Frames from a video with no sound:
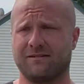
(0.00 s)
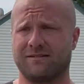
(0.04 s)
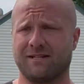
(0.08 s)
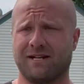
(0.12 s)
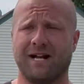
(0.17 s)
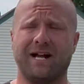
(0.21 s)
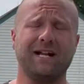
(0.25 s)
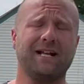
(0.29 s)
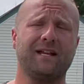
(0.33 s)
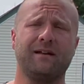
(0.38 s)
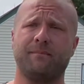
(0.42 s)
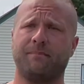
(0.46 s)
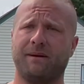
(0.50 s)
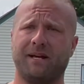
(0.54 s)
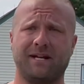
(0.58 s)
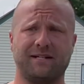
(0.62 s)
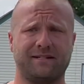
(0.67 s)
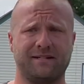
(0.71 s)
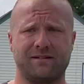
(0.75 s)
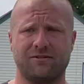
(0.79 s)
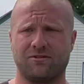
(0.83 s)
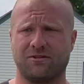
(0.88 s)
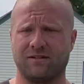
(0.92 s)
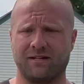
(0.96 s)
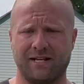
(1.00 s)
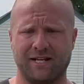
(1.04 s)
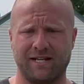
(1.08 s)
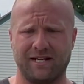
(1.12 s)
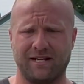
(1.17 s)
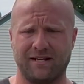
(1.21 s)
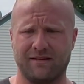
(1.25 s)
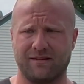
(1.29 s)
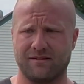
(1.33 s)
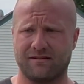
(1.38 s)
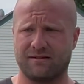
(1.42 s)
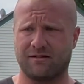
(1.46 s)
And I didn't pay attention to any
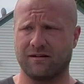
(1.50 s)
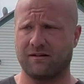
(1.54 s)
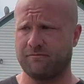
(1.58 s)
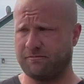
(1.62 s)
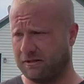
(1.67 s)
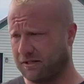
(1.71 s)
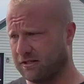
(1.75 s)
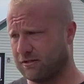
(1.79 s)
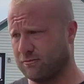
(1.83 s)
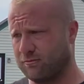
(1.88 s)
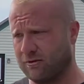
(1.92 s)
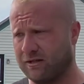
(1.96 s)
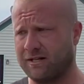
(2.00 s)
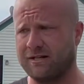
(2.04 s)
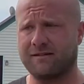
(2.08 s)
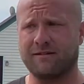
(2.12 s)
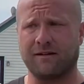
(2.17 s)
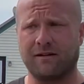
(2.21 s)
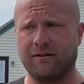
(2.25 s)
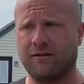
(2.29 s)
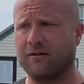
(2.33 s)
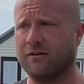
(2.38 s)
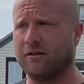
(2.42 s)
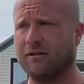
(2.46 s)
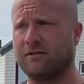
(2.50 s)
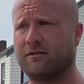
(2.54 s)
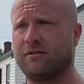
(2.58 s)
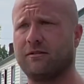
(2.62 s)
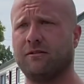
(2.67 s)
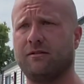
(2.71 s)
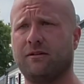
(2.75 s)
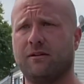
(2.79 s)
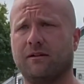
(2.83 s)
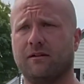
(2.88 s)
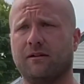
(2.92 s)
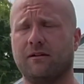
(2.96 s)
of this stuff because when it's under a
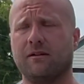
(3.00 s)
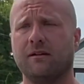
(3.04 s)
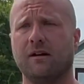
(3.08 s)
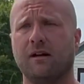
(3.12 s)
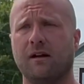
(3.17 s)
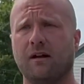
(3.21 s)
2-year